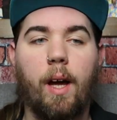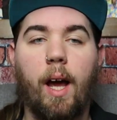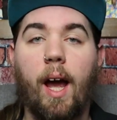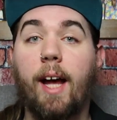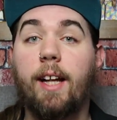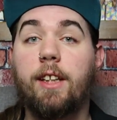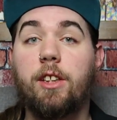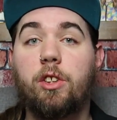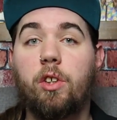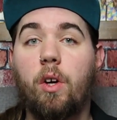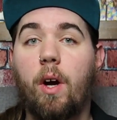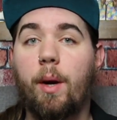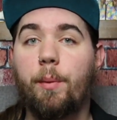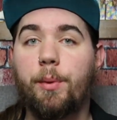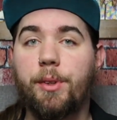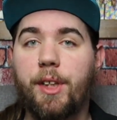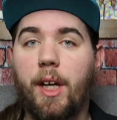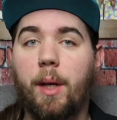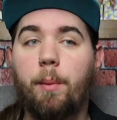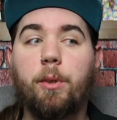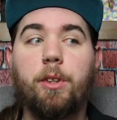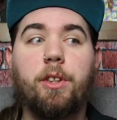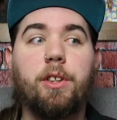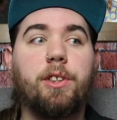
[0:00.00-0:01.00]
And so I was
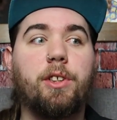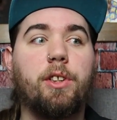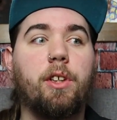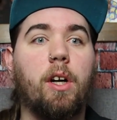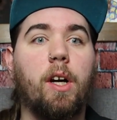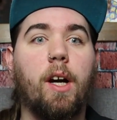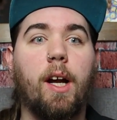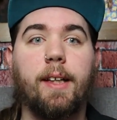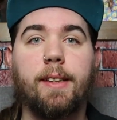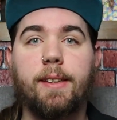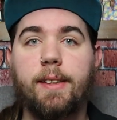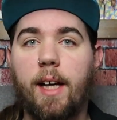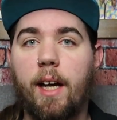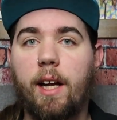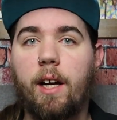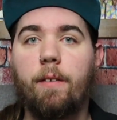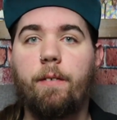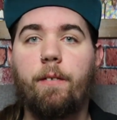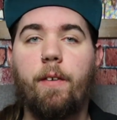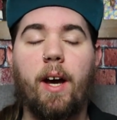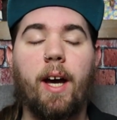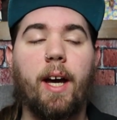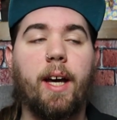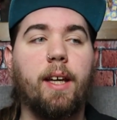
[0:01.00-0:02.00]
able to start
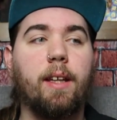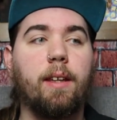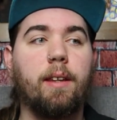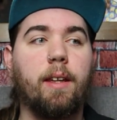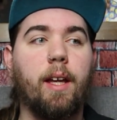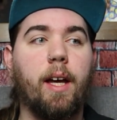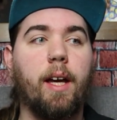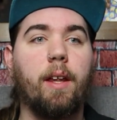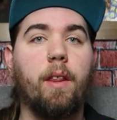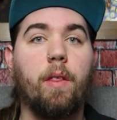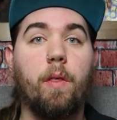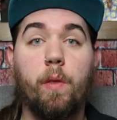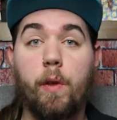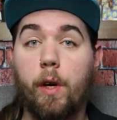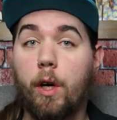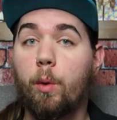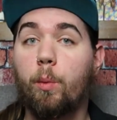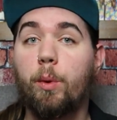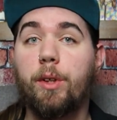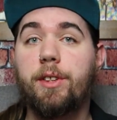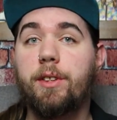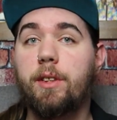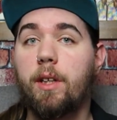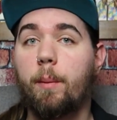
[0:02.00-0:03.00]
identifying that there
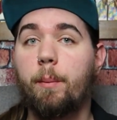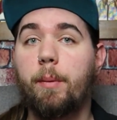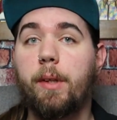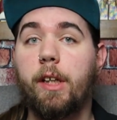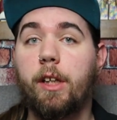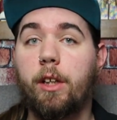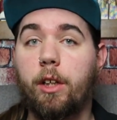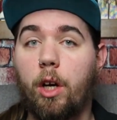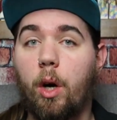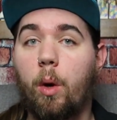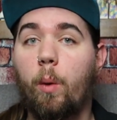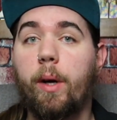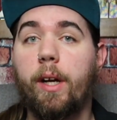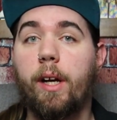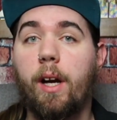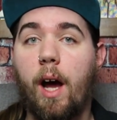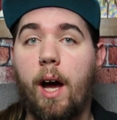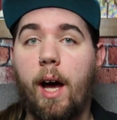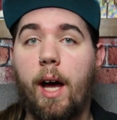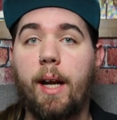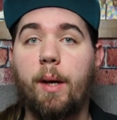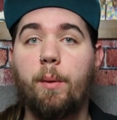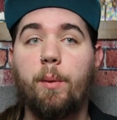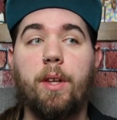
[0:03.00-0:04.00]
was something going
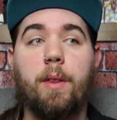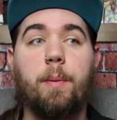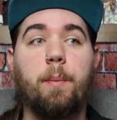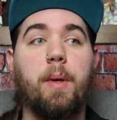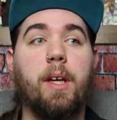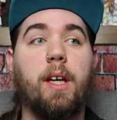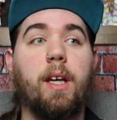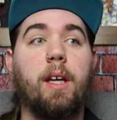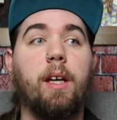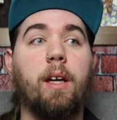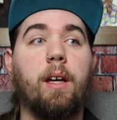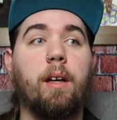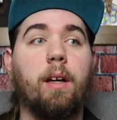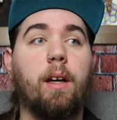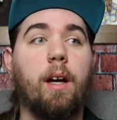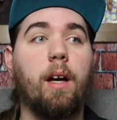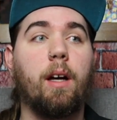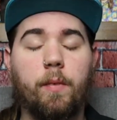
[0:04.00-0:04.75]
on with me.